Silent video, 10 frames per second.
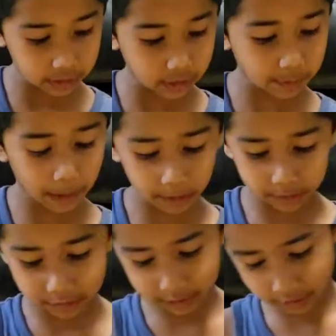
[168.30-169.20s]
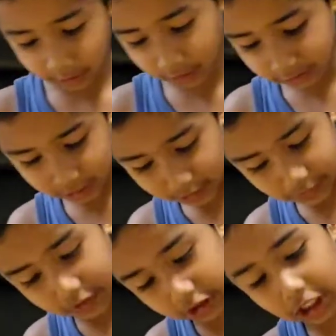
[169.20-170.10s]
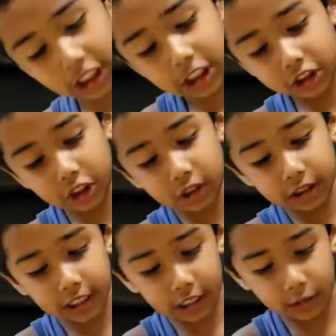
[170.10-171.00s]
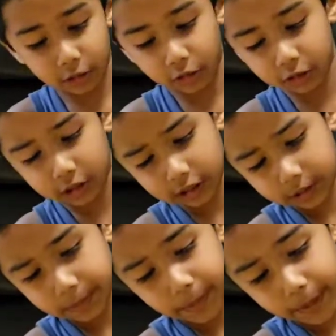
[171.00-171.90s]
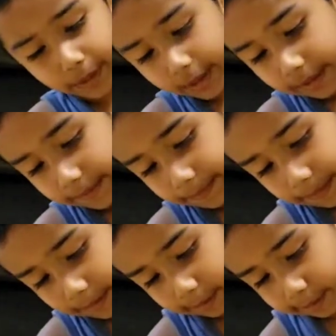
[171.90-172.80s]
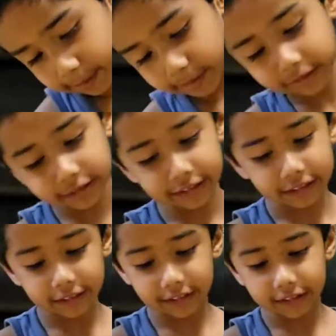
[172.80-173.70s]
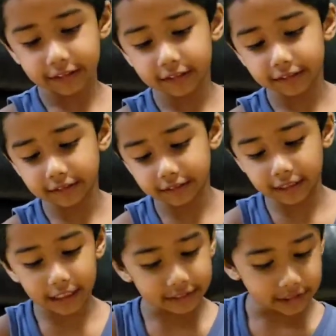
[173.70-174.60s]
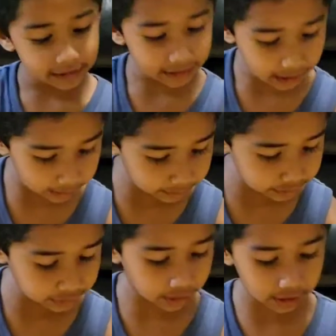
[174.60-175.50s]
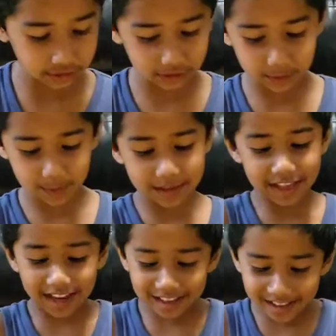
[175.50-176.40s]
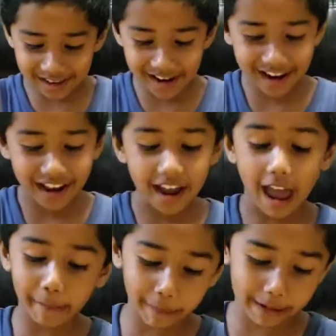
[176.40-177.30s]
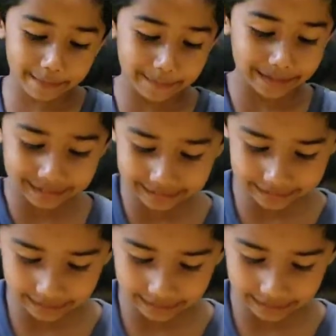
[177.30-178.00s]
the powder is all done. Just get all the powder out. There. Now it's 100% done. I'm gonna mix it.